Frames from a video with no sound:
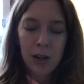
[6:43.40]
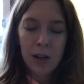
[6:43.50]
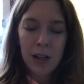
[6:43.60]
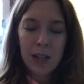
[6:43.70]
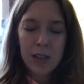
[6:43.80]

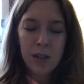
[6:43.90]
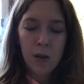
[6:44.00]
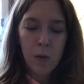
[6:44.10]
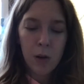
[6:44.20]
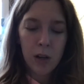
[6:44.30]
It's
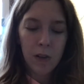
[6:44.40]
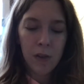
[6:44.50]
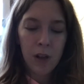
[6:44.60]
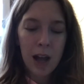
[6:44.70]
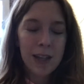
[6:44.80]
so
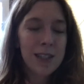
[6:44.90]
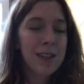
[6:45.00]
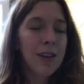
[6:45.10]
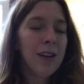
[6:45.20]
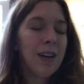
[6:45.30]
wonderful. It
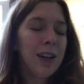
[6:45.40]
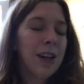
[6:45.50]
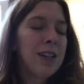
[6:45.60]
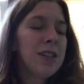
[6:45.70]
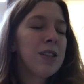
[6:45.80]

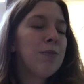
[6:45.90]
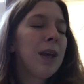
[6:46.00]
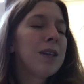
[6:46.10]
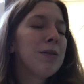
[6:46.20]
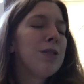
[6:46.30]
just
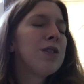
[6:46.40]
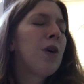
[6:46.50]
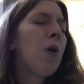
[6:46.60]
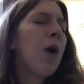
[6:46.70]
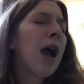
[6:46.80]
makes me
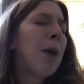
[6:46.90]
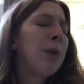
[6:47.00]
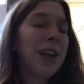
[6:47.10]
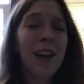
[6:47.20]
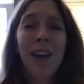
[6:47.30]
so
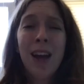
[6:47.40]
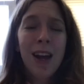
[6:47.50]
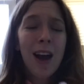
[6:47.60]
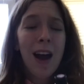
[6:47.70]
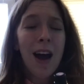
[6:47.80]
happy.
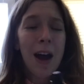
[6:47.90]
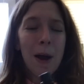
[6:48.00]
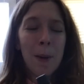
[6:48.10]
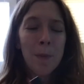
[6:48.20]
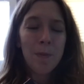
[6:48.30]

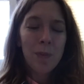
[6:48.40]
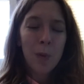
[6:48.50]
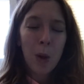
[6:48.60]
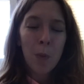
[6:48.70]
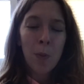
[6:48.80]

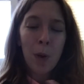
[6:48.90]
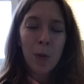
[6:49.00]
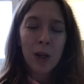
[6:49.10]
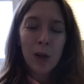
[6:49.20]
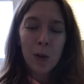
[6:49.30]
But
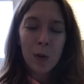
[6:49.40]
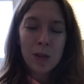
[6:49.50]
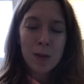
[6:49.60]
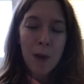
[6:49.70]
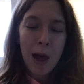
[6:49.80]
when you
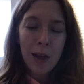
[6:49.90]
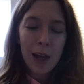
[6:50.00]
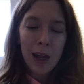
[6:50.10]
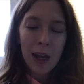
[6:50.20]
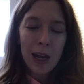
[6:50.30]
smell
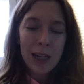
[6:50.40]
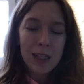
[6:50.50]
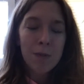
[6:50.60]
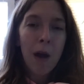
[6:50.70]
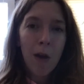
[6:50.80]
it, it
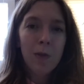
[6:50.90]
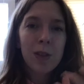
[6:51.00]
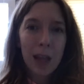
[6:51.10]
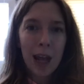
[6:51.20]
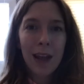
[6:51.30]
smells
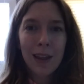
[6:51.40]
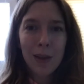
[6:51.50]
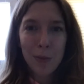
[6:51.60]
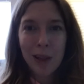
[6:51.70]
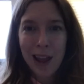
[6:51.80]
like
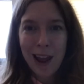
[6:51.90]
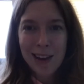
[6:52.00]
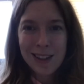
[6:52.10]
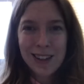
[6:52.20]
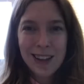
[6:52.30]
the plant.